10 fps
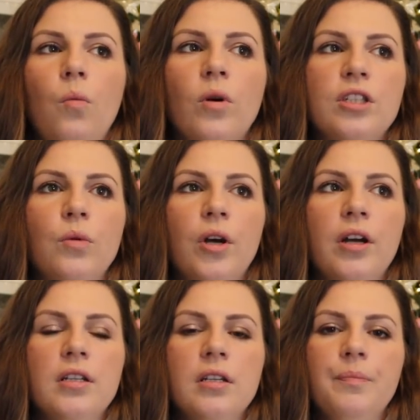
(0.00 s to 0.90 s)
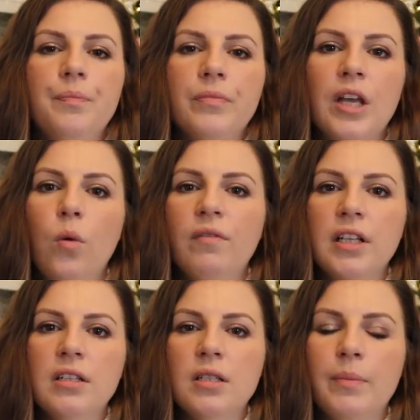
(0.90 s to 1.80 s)
what's the word?
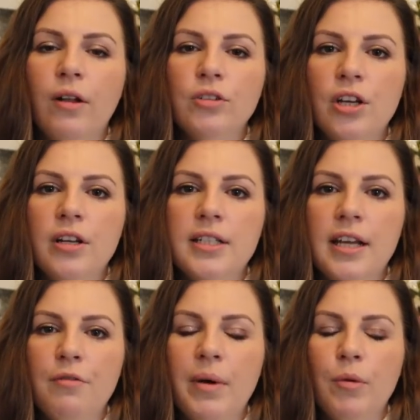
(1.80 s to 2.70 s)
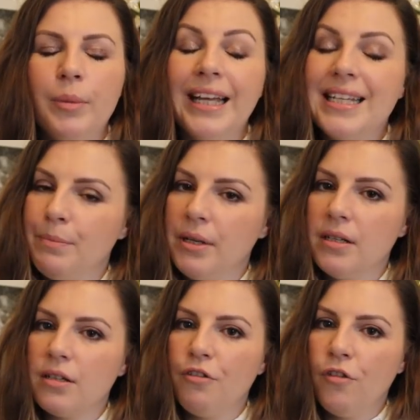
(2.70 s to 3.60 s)
Equivalent, my alternative, my
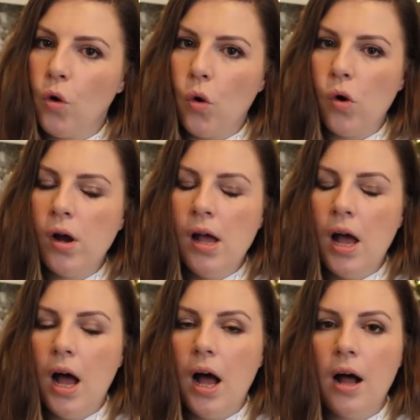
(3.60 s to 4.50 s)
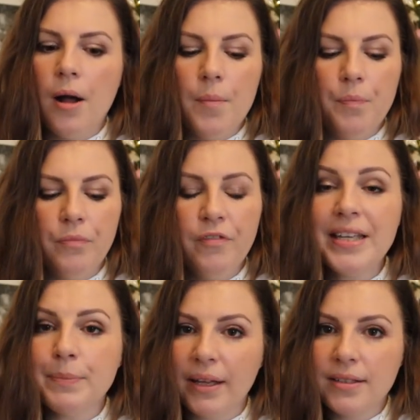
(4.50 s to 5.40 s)
replacement for
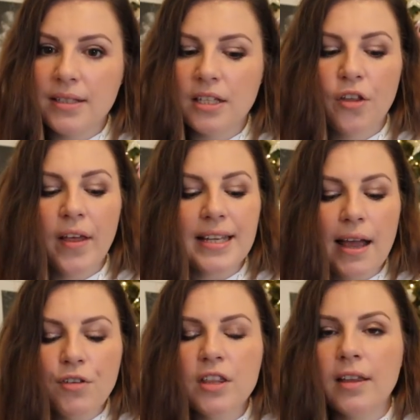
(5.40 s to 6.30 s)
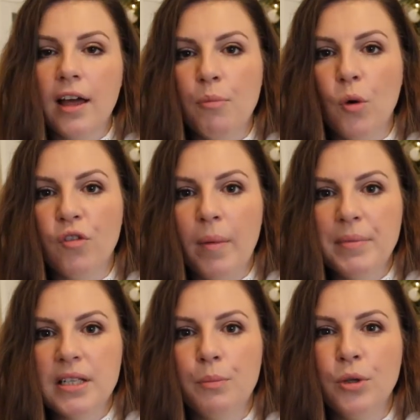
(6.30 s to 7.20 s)
face masks. So that's everything that I bought from
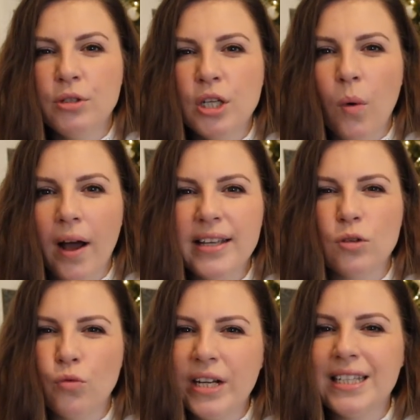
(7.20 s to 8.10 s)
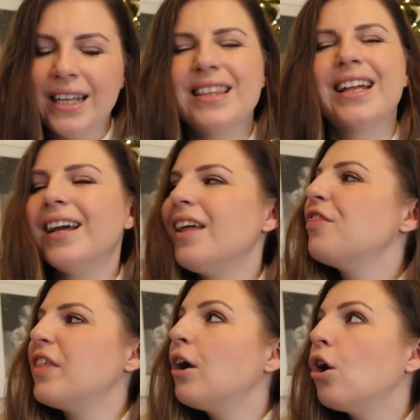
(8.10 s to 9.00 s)
Amazon beauty wise recently that I
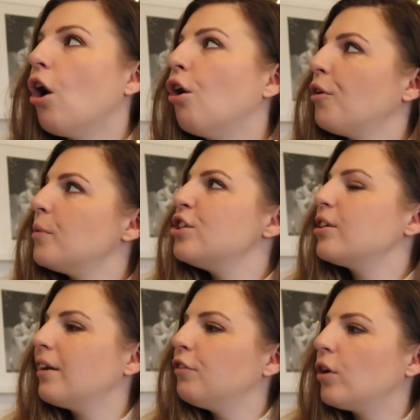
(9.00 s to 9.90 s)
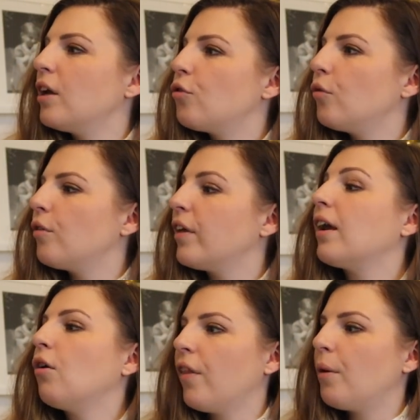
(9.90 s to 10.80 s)
can think of. I was just kind of looking through
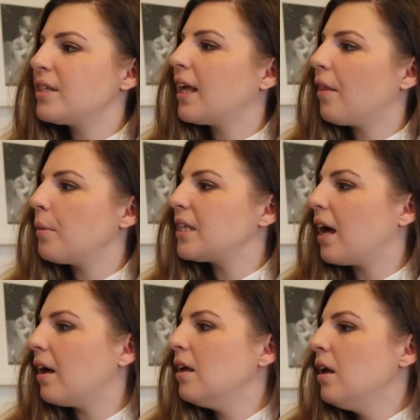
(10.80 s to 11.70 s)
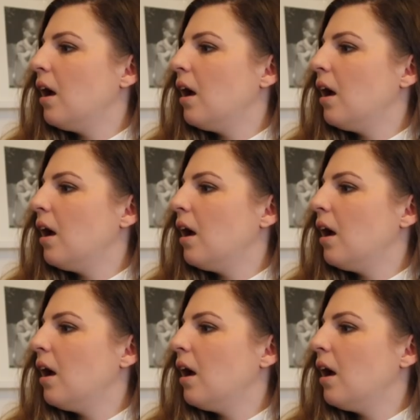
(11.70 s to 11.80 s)
thinking, oh, that was that.